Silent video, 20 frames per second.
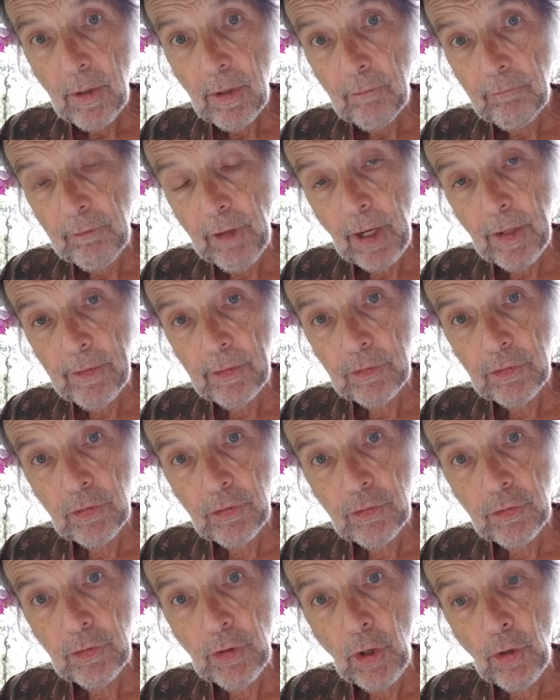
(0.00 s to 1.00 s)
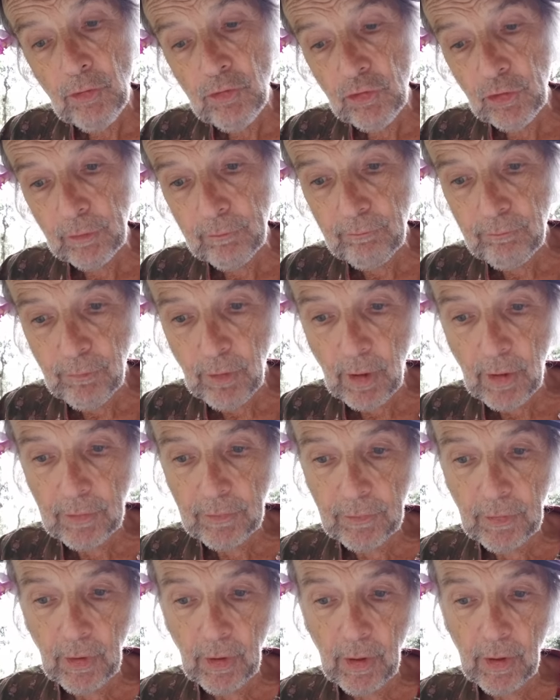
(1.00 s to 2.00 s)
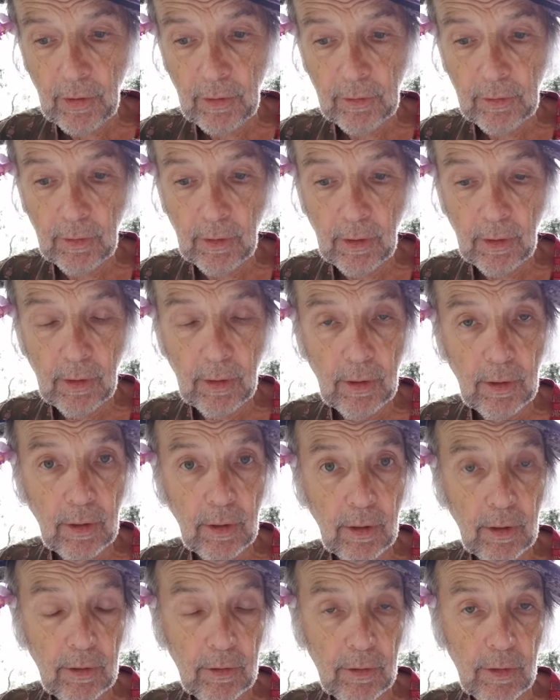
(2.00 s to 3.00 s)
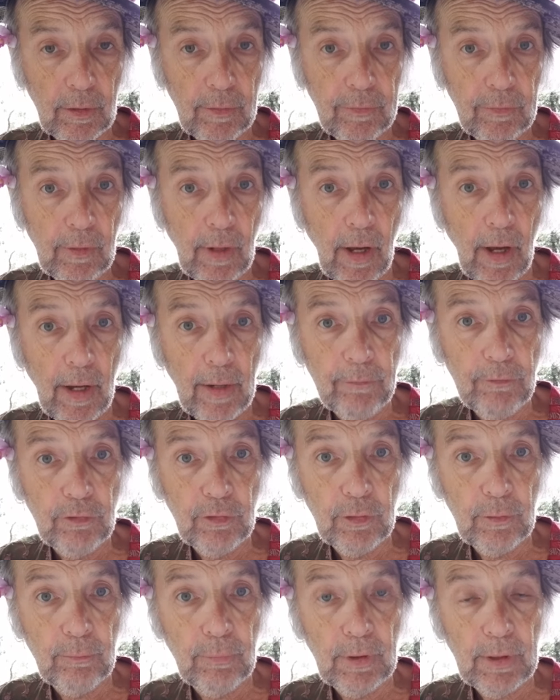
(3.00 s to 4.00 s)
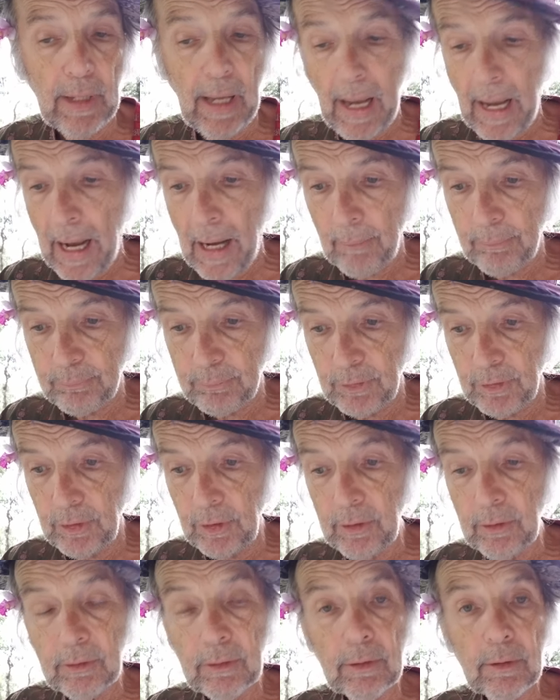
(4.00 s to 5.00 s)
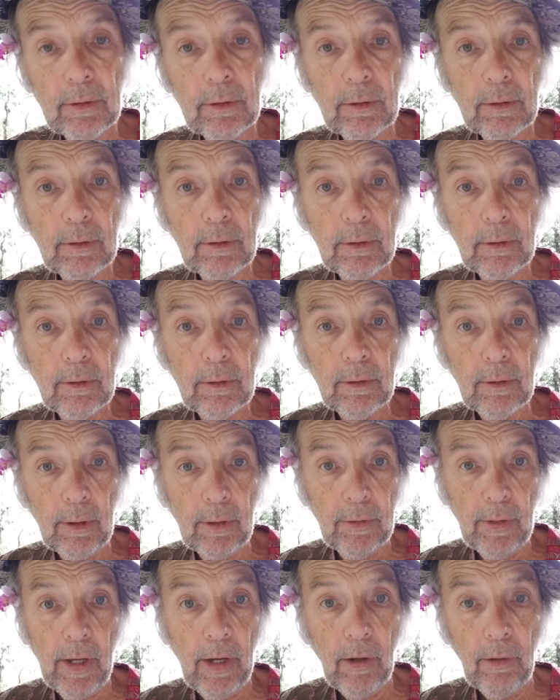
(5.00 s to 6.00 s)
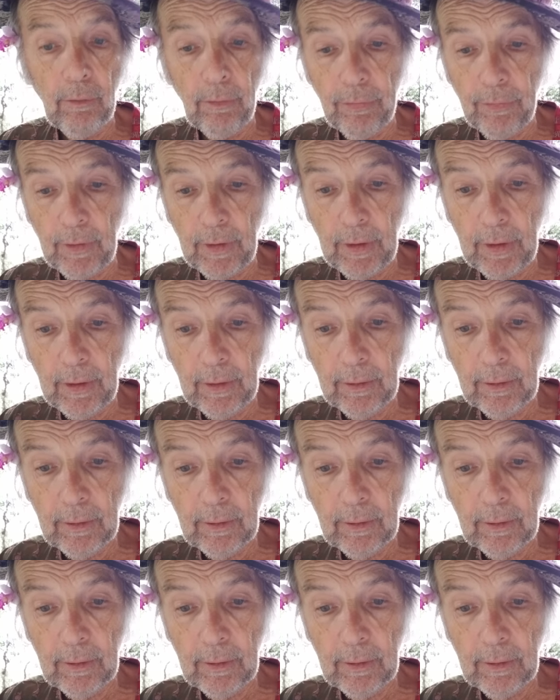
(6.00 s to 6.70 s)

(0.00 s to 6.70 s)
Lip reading: rather to the notion that our Earth lives should be happy and healthy